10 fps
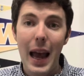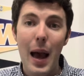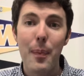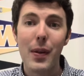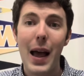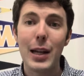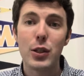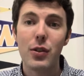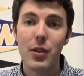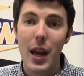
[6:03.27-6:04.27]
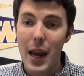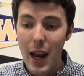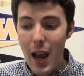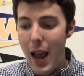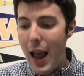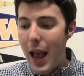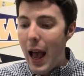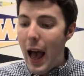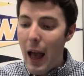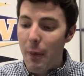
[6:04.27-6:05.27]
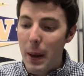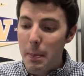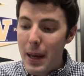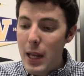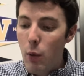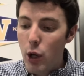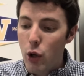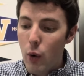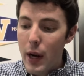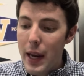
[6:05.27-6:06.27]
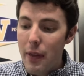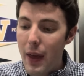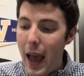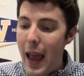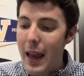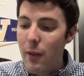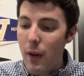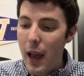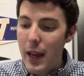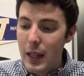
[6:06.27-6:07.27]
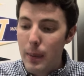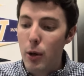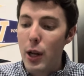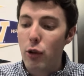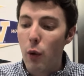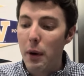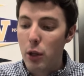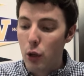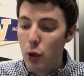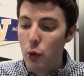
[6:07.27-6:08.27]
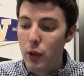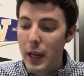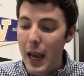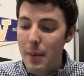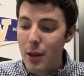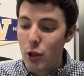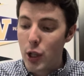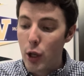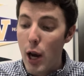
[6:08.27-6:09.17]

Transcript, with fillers: Appalachian State. I think many would agree that if Liberty is going to lose a game this year,